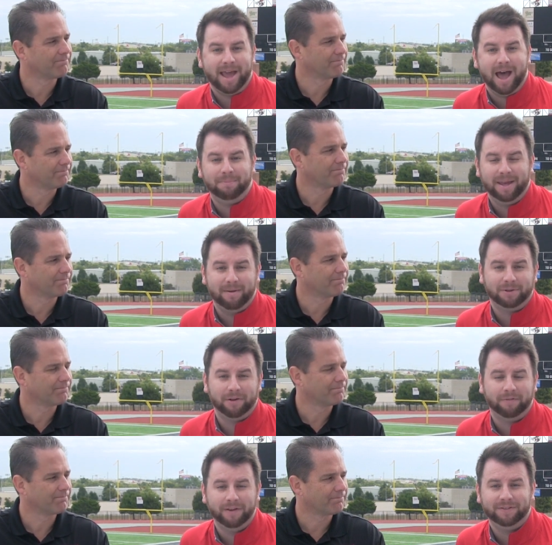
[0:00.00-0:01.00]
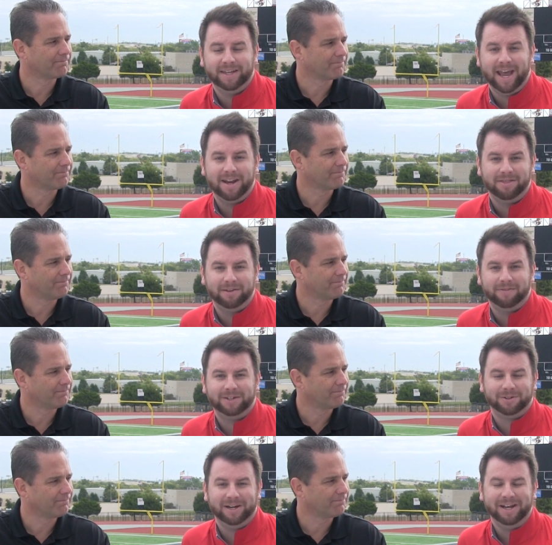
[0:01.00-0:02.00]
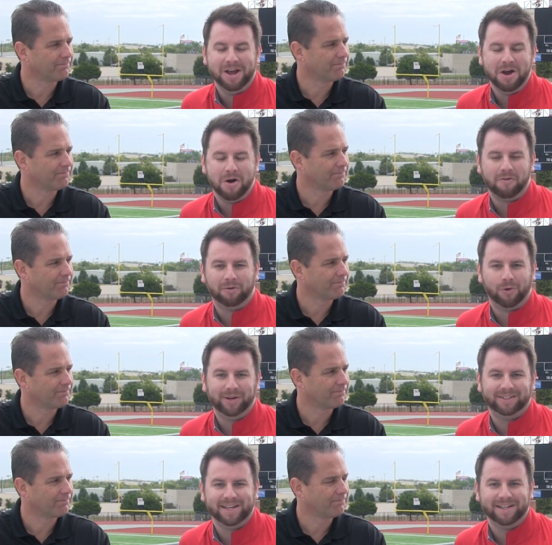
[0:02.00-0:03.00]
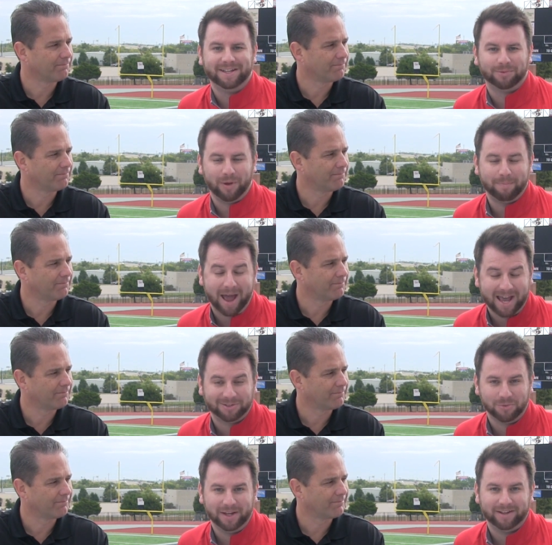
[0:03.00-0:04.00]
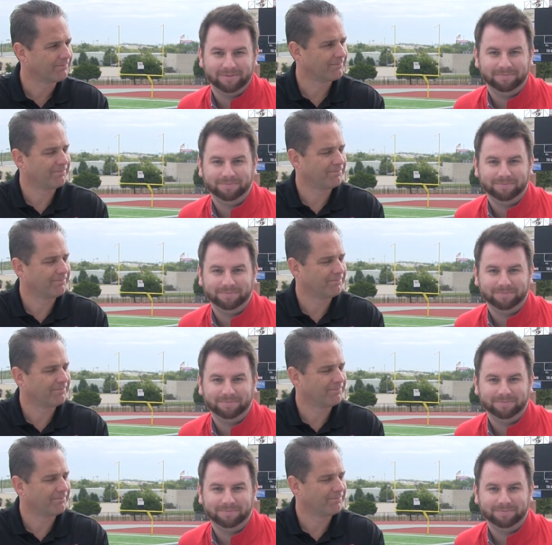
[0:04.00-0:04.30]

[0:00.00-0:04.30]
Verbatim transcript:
Speaker 1: to be happy after a 58 0 victory over Royce City this past week.